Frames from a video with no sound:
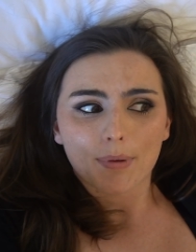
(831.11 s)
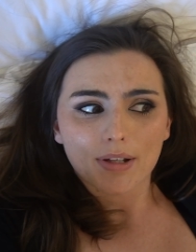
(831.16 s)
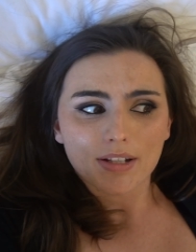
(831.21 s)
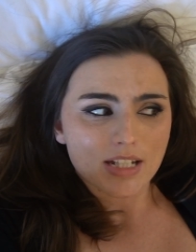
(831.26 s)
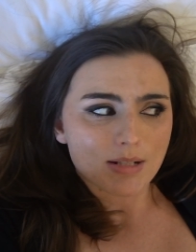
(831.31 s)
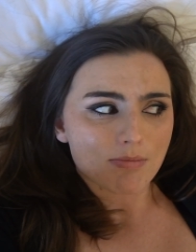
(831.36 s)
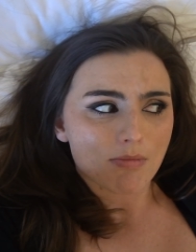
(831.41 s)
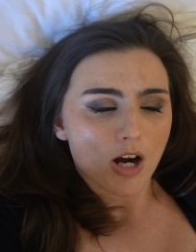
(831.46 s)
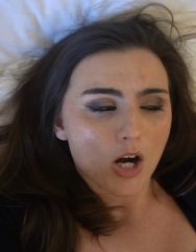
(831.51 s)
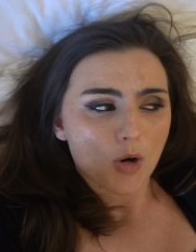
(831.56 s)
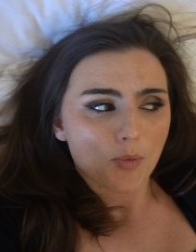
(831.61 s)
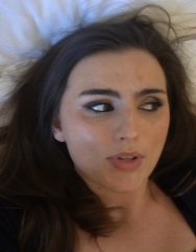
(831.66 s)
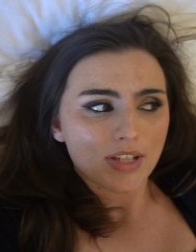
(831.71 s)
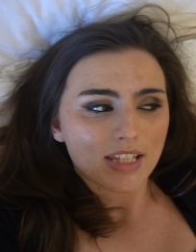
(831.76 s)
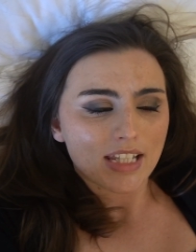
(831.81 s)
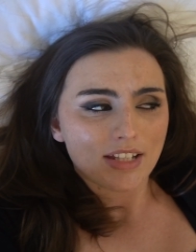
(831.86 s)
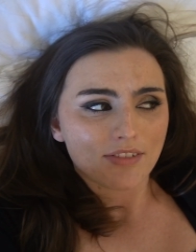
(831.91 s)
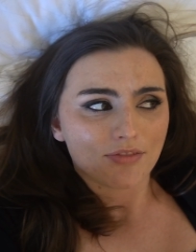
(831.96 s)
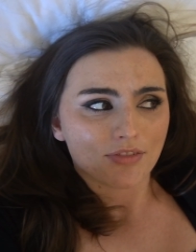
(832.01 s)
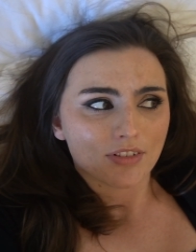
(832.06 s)
But tomorrow we
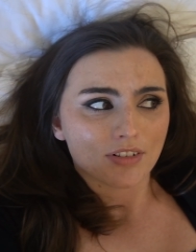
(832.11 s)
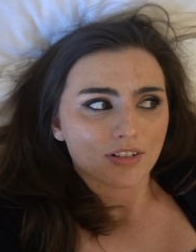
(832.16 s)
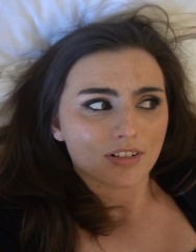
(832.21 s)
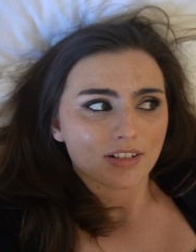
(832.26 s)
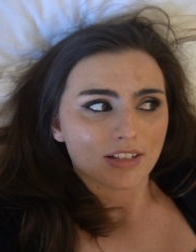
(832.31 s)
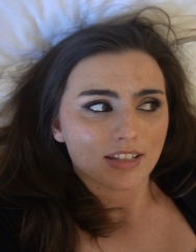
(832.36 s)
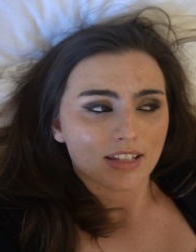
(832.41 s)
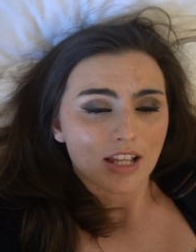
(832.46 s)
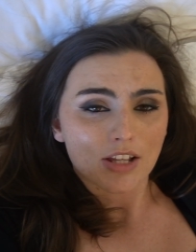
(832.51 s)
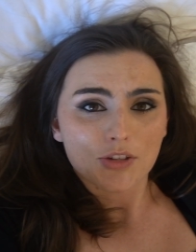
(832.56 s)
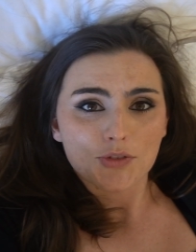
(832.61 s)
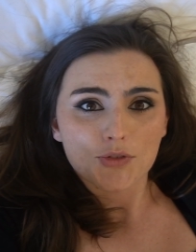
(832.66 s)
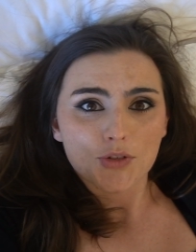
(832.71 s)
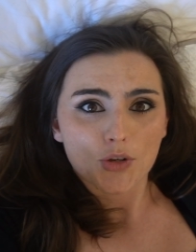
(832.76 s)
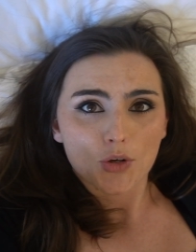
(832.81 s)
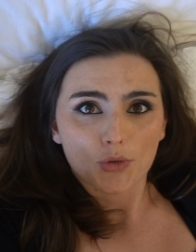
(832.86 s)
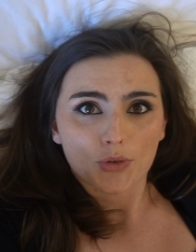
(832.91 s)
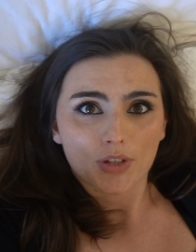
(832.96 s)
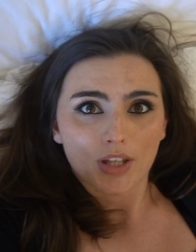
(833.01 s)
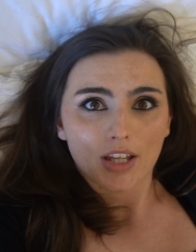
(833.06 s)
leave for
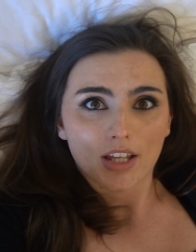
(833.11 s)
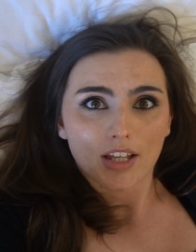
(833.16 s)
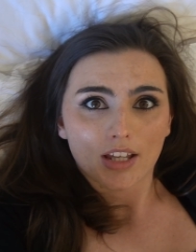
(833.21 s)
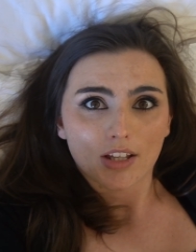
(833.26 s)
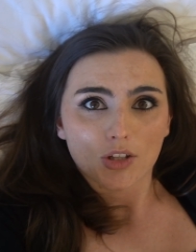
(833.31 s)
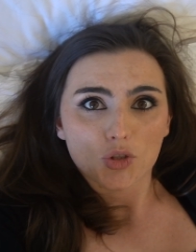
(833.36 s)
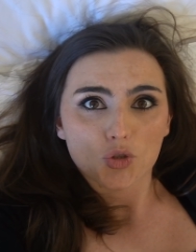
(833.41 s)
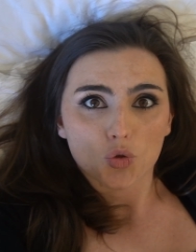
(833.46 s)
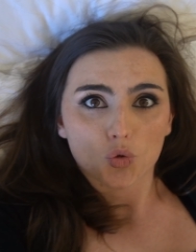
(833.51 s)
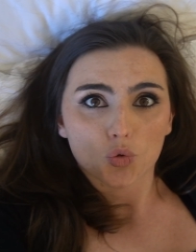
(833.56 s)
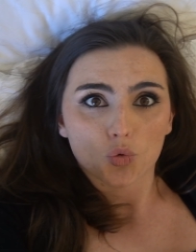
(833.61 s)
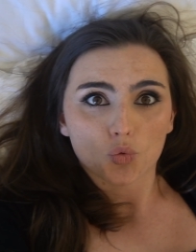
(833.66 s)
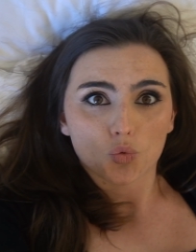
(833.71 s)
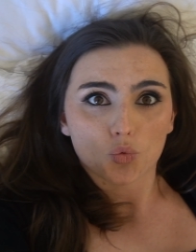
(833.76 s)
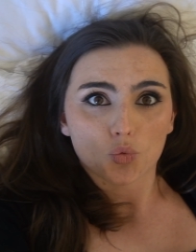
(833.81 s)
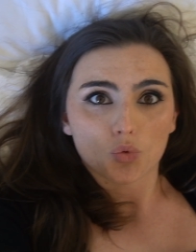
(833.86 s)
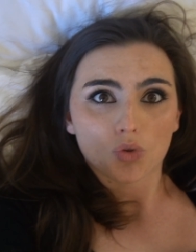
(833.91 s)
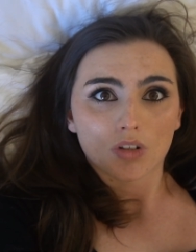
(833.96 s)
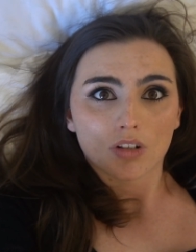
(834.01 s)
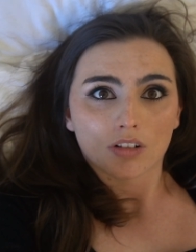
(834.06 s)
Lanzarote,
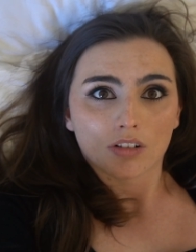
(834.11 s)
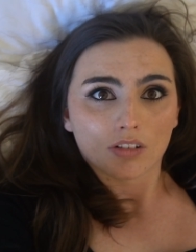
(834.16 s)
so